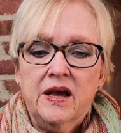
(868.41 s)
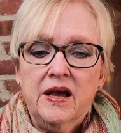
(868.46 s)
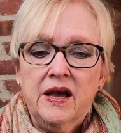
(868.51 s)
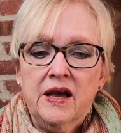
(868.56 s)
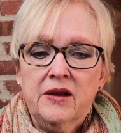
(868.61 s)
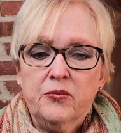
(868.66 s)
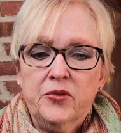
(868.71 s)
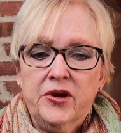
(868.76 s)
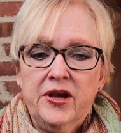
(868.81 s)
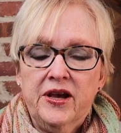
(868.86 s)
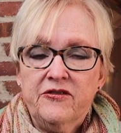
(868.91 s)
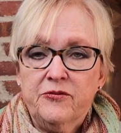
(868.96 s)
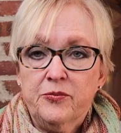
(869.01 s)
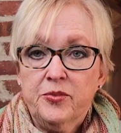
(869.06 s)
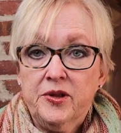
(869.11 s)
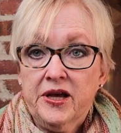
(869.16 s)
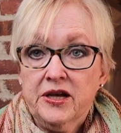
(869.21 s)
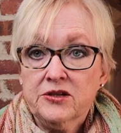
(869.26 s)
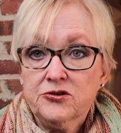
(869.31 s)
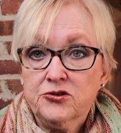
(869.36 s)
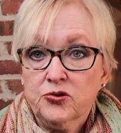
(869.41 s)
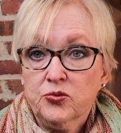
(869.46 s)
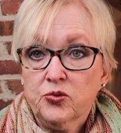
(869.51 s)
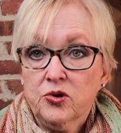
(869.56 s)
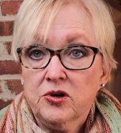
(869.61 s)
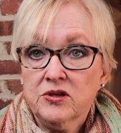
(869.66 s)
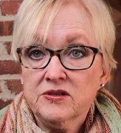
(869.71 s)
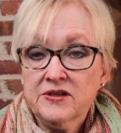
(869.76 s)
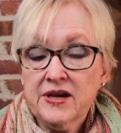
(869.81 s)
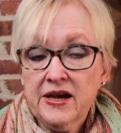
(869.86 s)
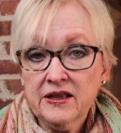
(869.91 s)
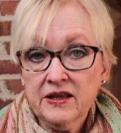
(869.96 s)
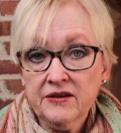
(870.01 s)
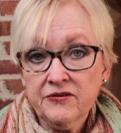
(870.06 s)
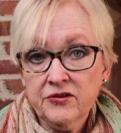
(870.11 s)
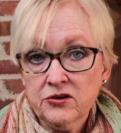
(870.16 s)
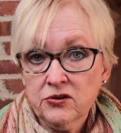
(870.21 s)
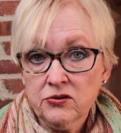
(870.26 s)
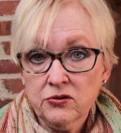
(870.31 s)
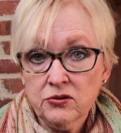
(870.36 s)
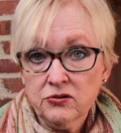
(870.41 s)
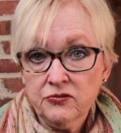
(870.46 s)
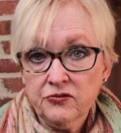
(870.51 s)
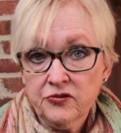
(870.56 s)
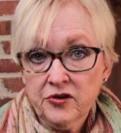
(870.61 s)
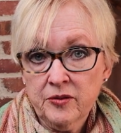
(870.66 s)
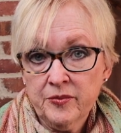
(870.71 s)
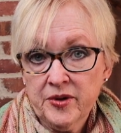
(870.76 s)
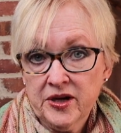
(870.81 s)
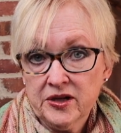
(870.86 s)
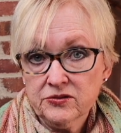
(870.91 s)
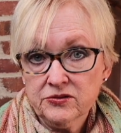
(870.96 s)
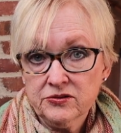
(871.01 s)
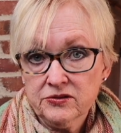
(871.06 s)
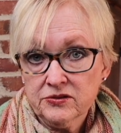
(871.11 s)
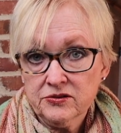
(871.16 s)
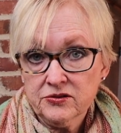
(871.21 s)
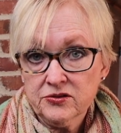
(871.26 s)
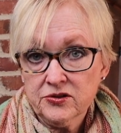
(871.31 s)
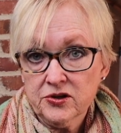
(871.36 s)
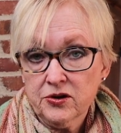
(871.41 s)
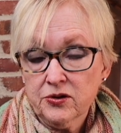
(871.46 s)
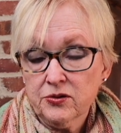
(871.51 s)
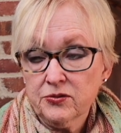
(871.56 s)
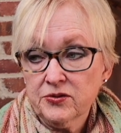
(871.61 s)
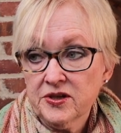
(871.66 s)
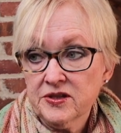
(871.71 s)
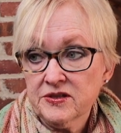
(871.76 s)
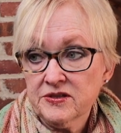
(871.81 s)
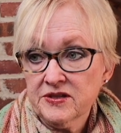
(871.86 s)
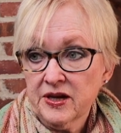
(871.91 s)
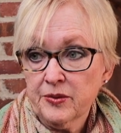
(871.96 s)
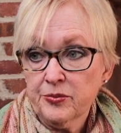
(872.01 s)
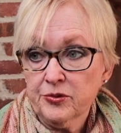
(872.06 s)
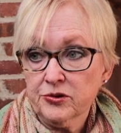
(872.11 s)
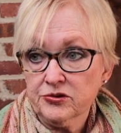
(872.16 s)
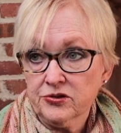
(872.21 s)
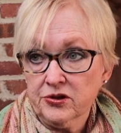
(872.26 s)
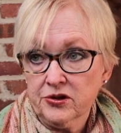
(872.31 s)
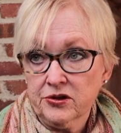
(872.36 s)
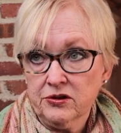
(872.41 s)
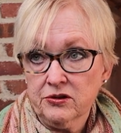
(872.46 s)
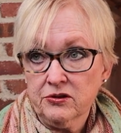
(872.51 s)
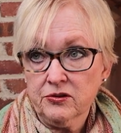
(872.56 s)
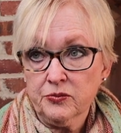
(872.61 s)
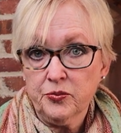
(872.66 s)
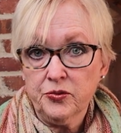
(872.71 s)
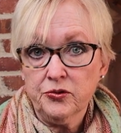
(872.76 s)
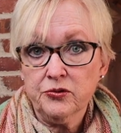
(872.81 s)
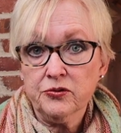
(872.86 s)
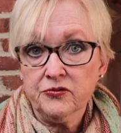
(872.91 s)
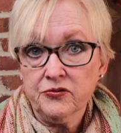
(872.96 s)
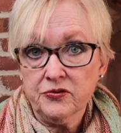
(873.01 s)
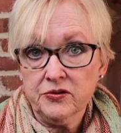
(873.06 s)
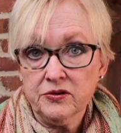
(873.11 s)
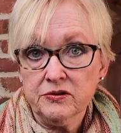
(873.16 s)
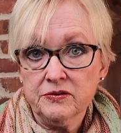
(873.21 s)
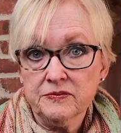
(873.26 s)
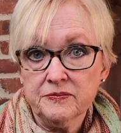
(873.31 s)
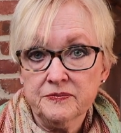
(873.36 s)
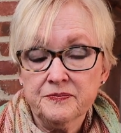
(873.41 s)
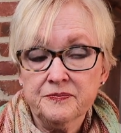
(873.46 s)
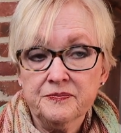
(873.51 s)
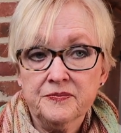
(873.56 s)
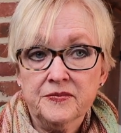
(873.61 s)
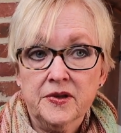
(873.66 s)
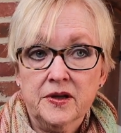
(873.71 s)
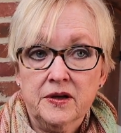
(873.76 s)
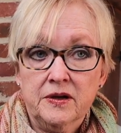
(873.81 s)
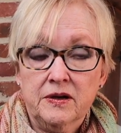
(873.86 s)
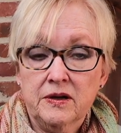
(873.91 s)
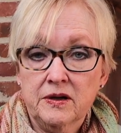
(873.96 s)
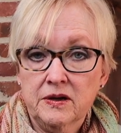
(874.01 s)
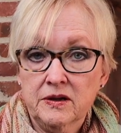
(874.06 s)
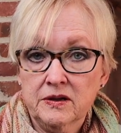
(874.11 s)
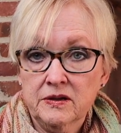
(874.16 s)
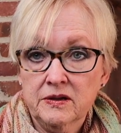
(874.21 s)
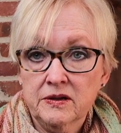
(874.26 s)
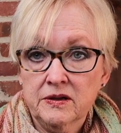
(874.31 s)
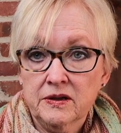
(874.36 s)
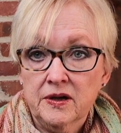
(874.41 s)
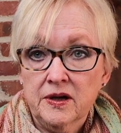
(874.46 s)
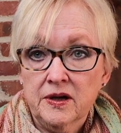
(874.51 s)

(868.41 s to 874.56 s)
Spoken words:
and we have plaster walls. I live in an old farmhouse, so these samplers are going to look beautiful hung.